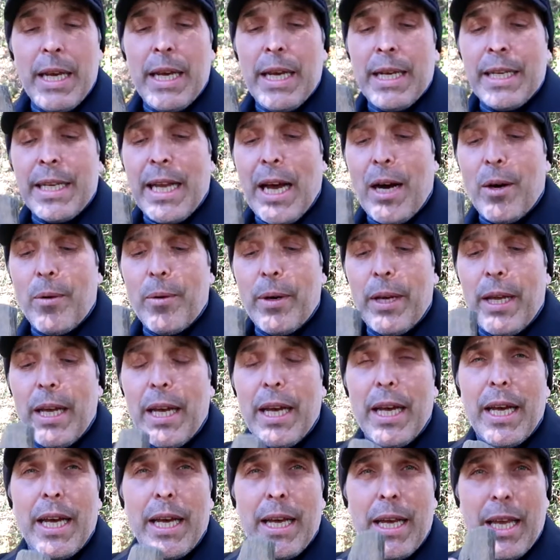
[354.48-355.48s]
Now,
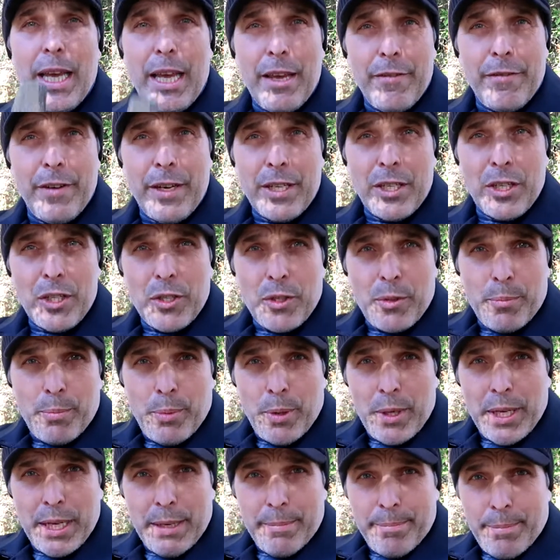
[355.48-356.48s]
if I just
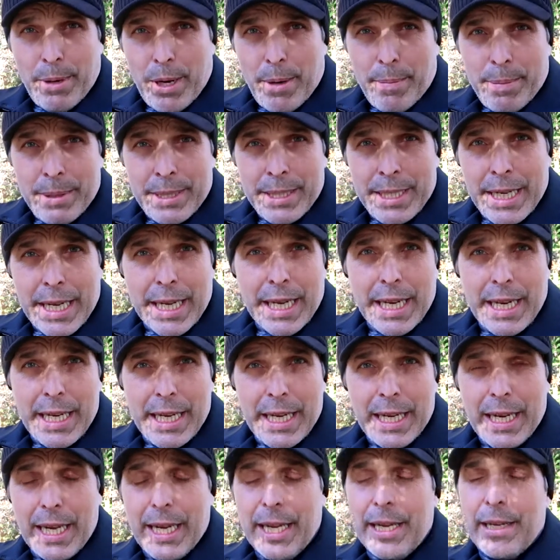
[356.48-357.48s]
put it
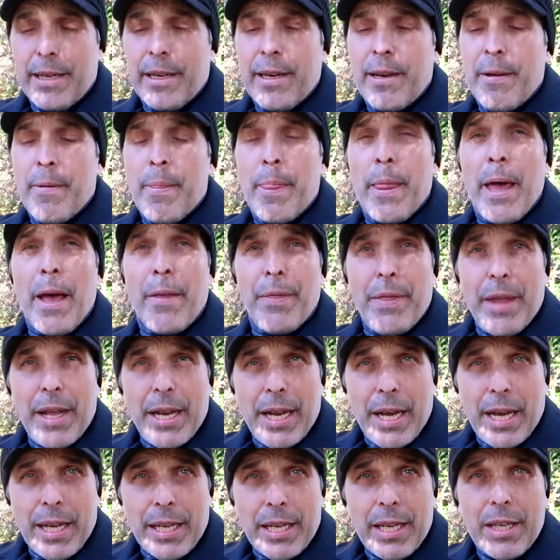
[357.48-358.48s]
perpendicularly and then
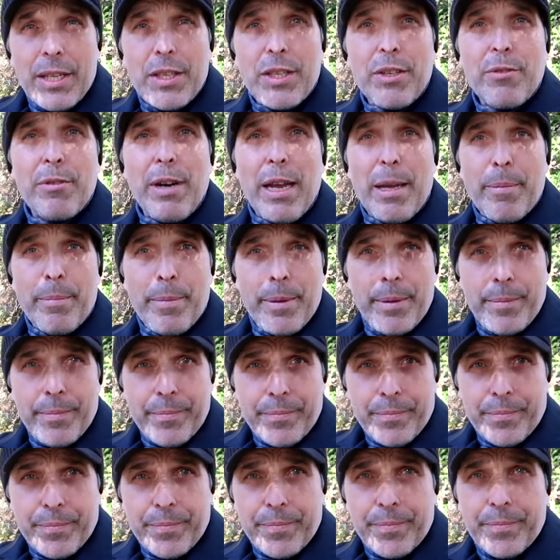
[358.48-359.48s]
I scrape,
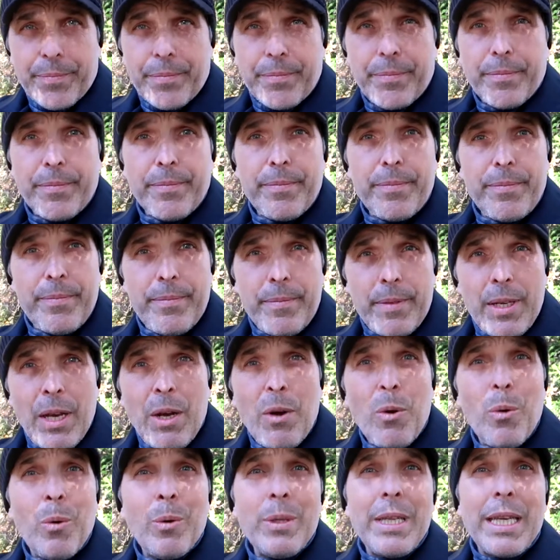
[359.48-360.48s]

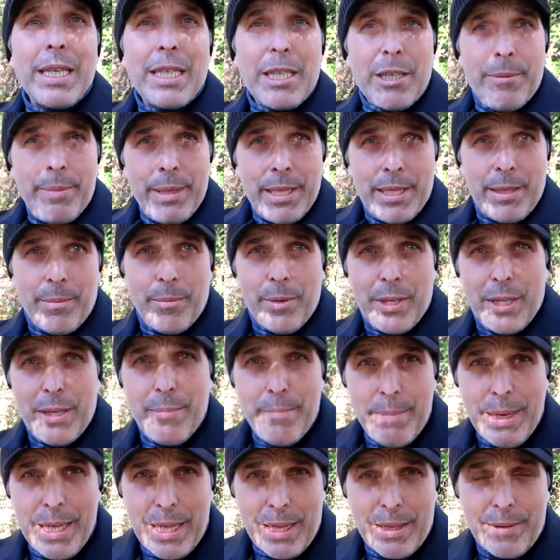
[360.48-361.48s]
well, that's going to be somewhere in the
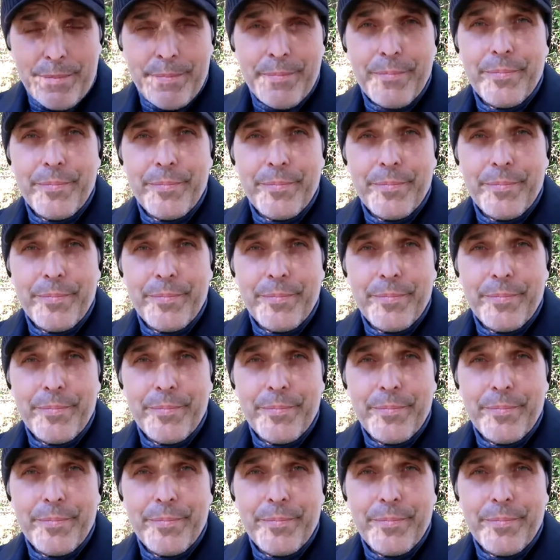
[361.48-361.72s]
middle.